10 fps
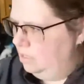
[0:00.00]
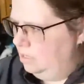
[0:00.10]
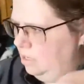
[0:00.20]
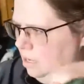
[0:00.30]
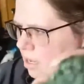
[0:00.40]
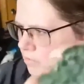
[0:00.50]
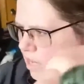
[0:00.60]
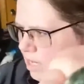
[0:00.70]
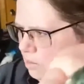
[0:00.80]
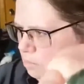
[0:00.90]
of
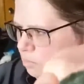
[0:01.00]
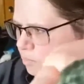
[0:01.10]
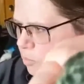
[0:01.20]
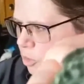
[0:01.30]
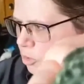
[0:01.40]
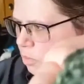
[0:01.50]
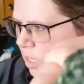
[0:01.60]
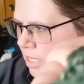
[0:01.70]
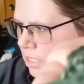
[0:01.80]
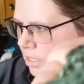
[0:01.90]
a
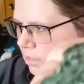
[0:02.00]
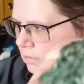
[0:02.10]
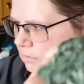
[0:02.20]
2-plied yarn.